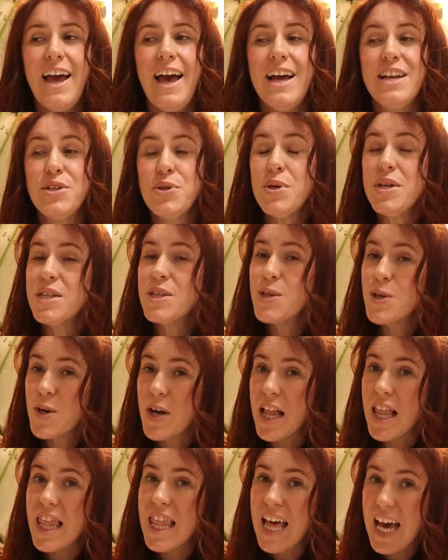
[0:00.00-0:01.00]
and you can learn
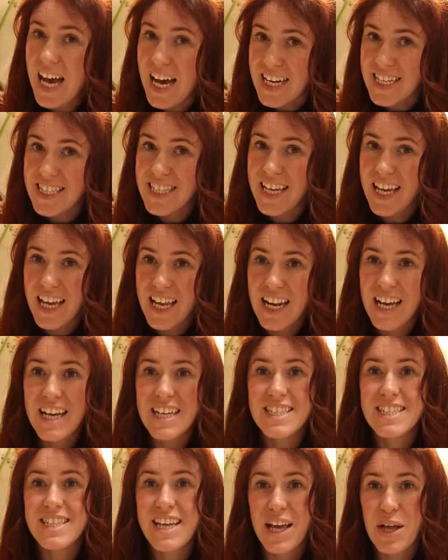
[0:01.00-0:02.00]
a lot in a
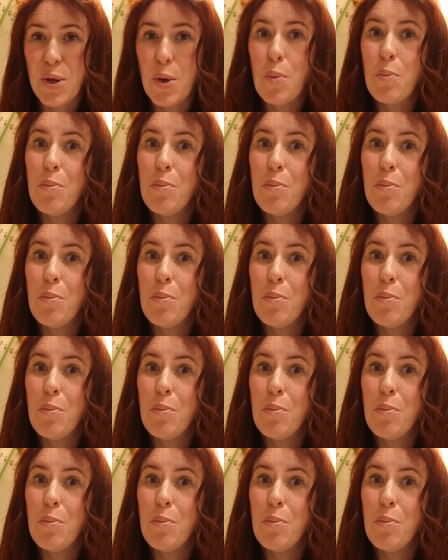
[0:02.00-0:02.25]
single